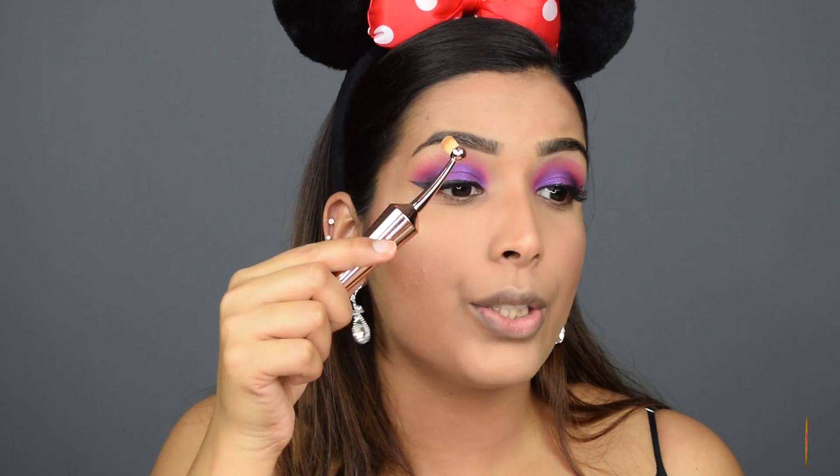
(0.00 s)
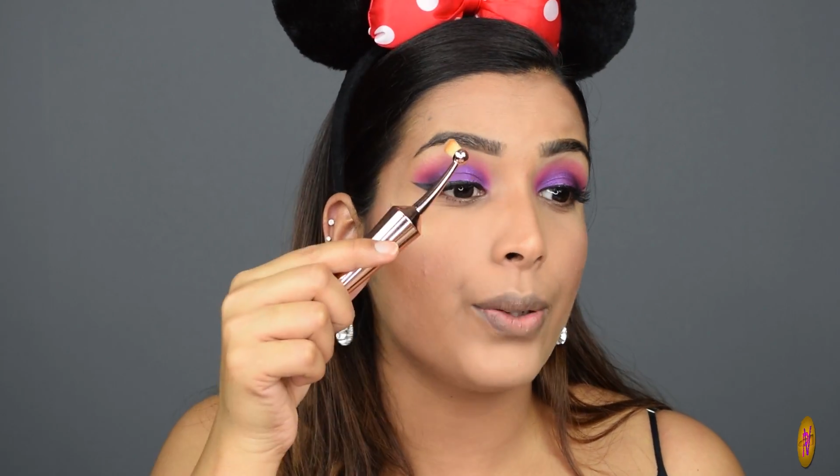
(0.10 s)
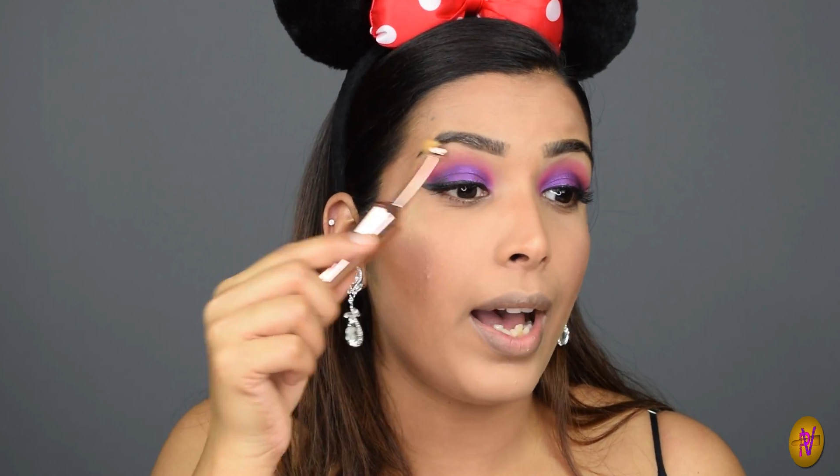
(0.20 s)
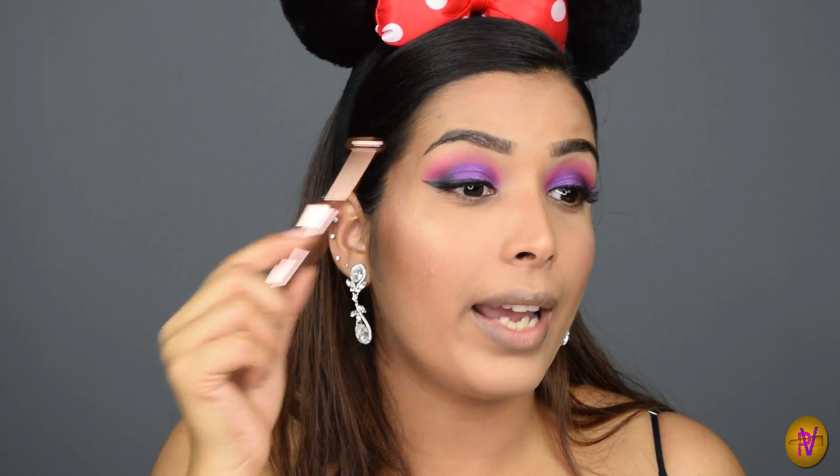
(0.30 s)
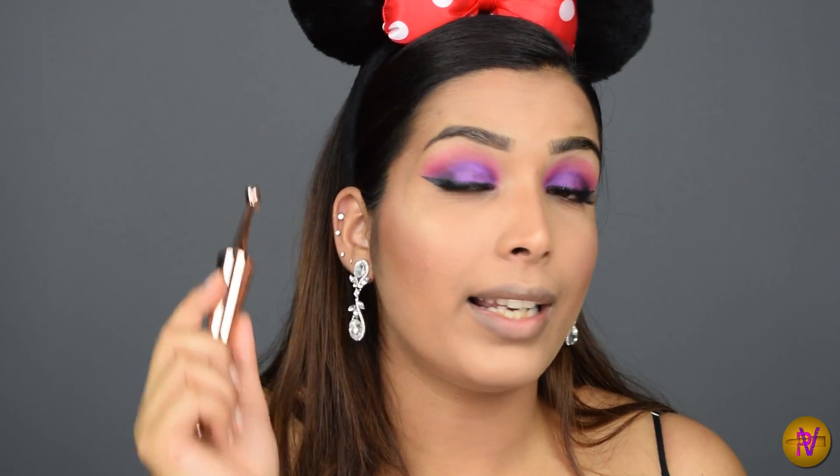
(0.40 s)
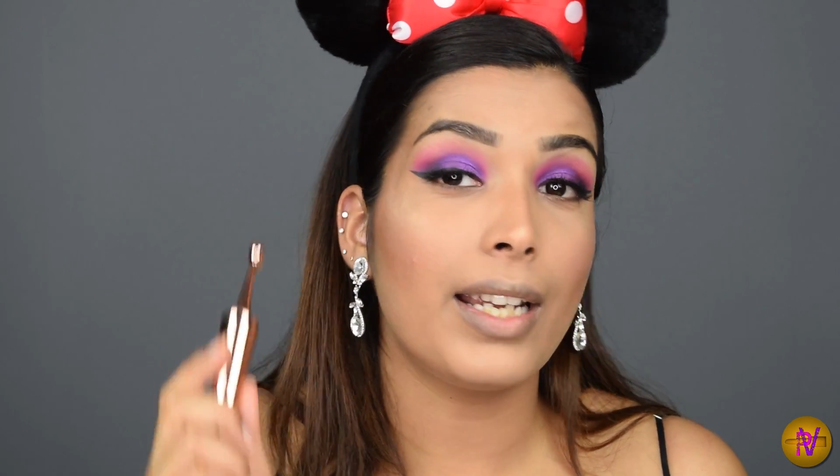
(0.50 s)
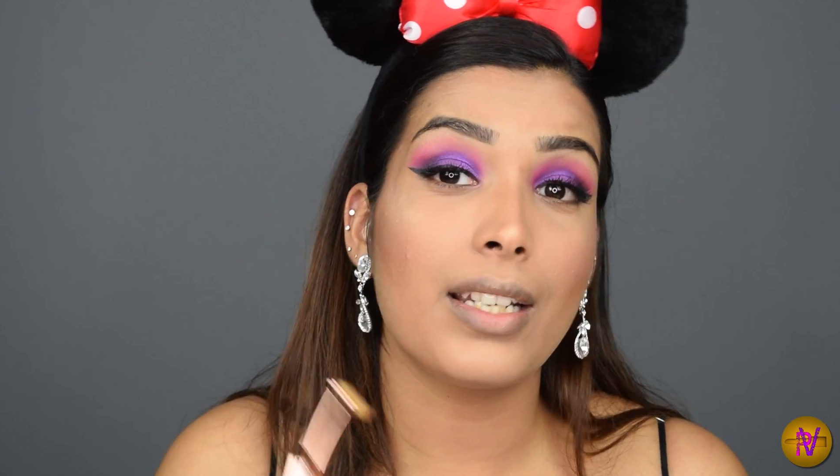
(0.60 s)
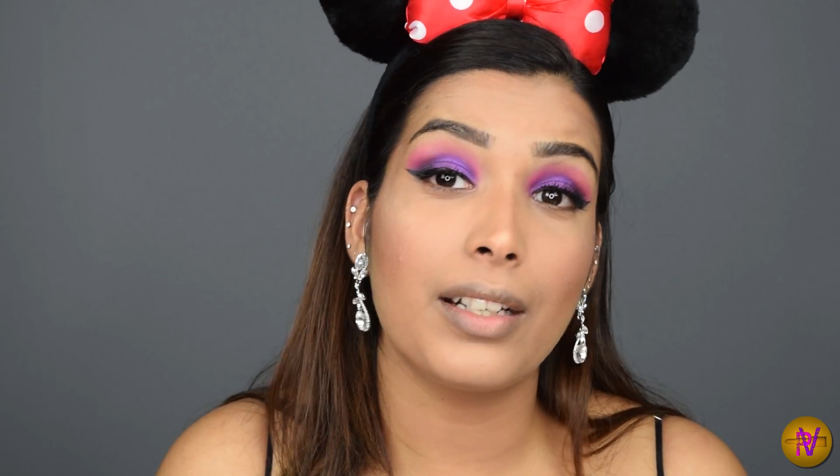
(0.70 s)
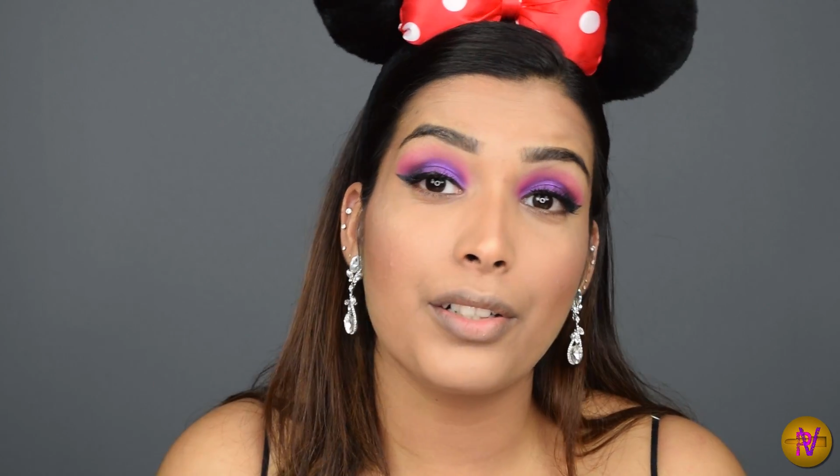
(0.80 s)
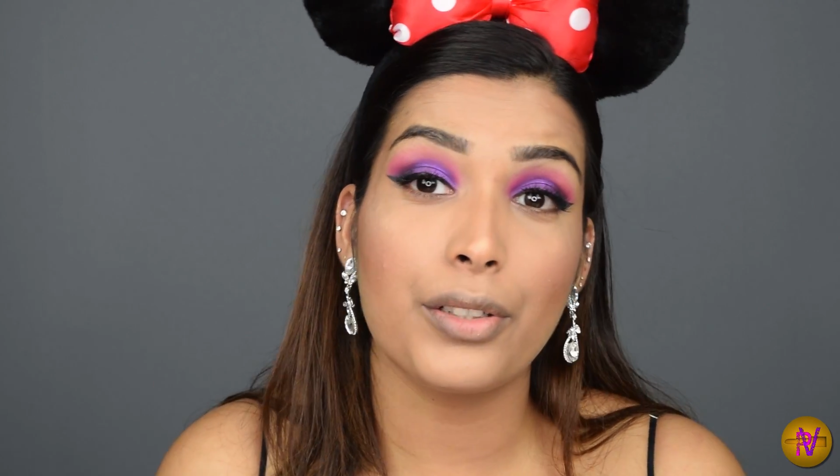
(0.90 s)
to highlight
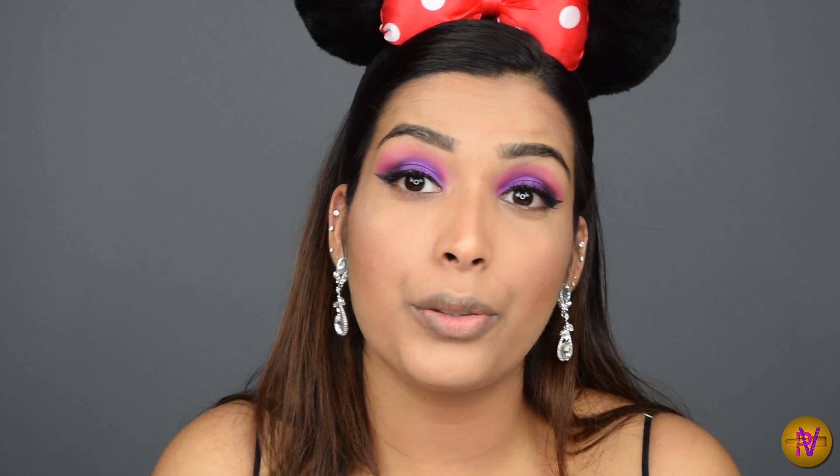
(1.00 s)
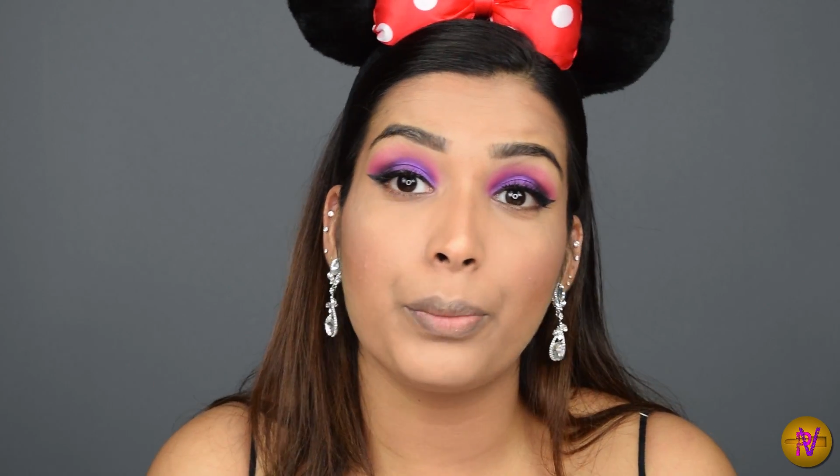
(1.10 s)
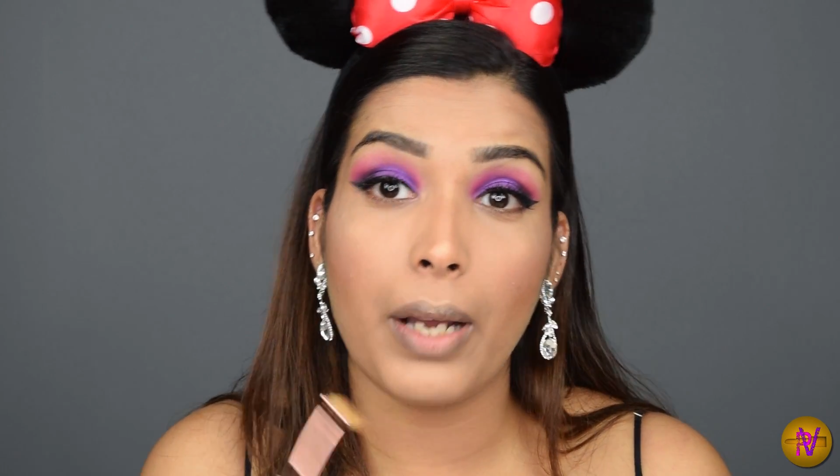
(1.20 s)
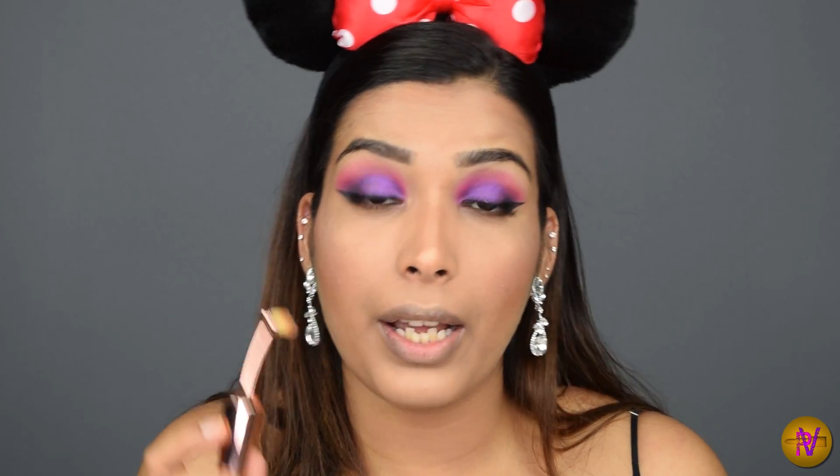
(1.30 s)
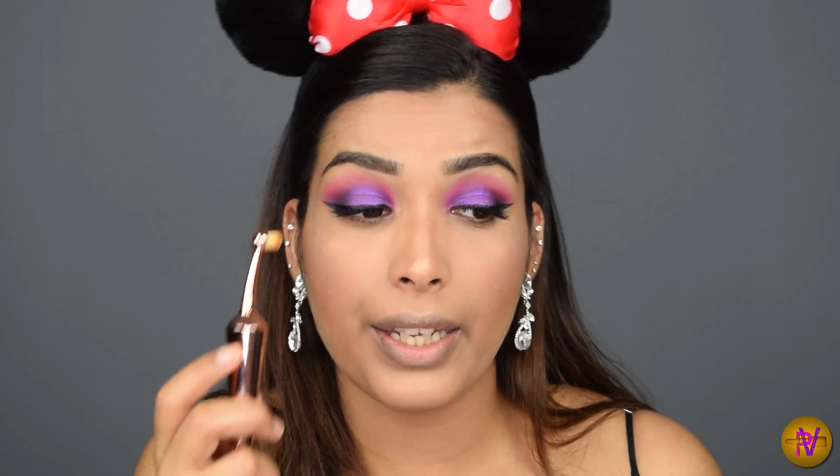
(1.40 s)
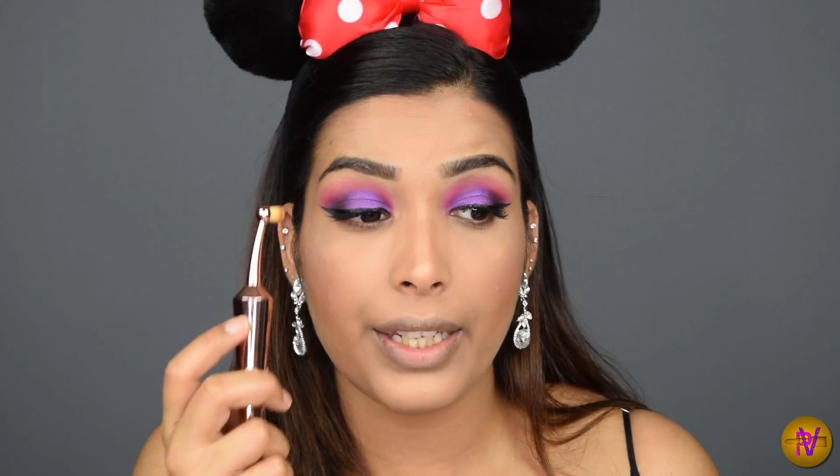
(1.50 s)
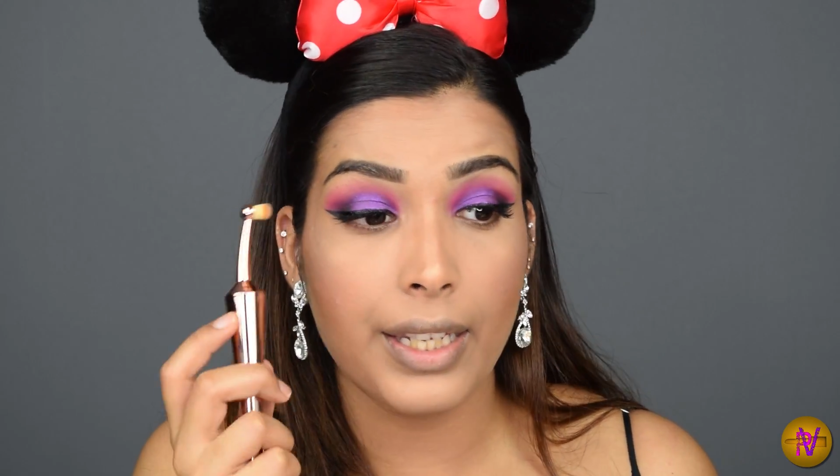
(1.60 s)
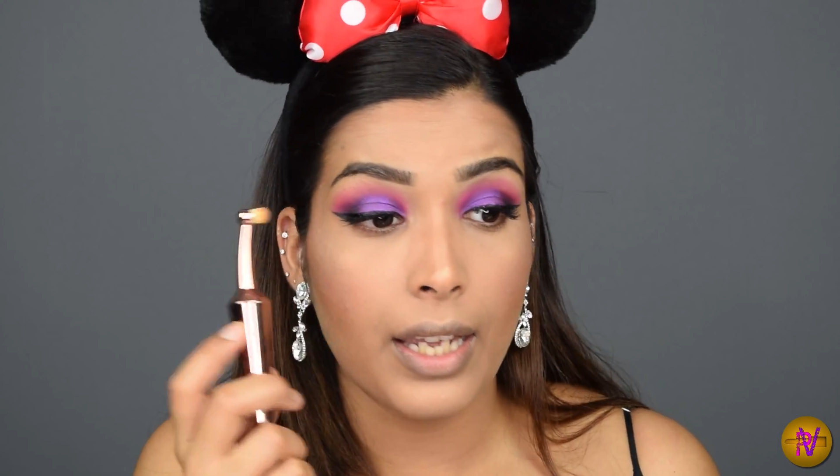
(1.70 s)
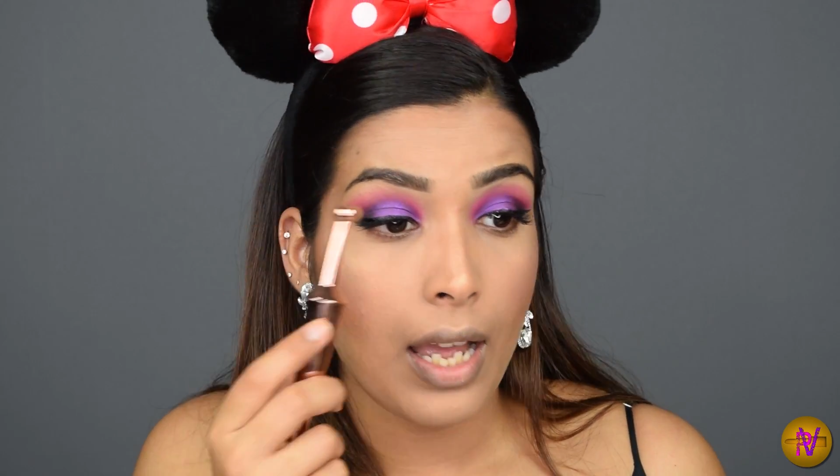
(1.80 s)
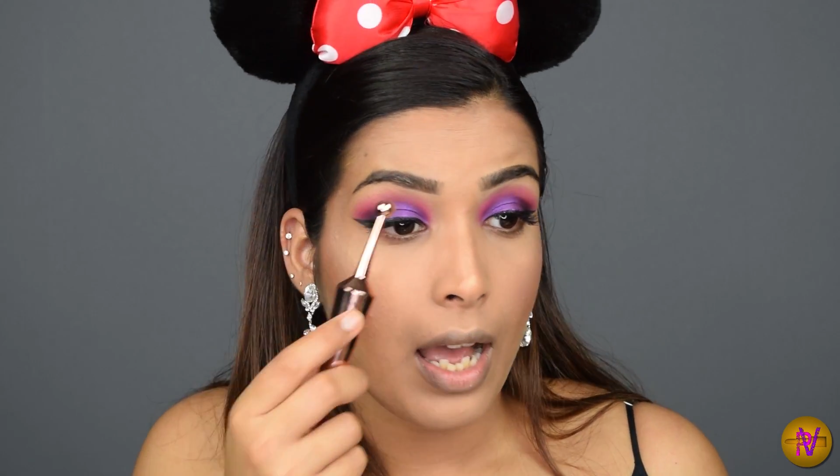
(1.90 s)
under my